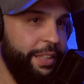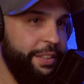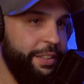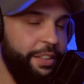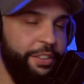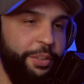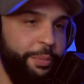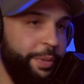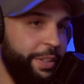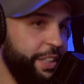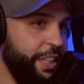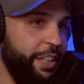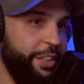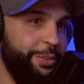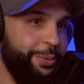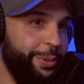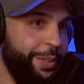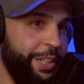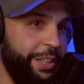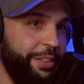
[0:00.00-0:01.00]
Doesn't mean that
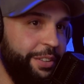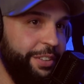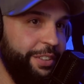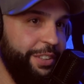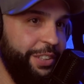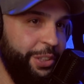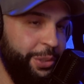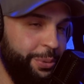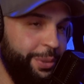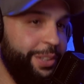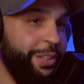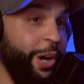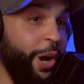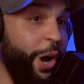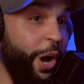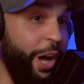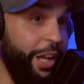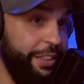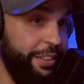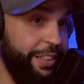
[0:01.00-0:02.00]
it's real. You were
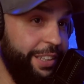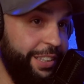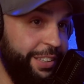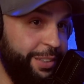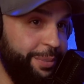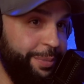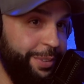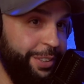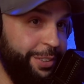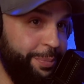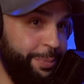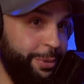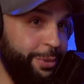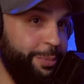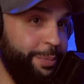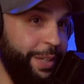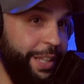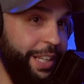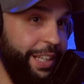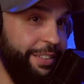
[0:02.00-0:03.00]
taught to be
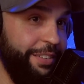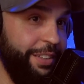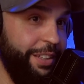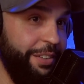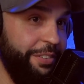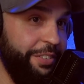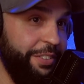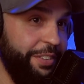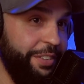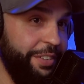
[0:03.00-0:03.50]
spooked by that stuff.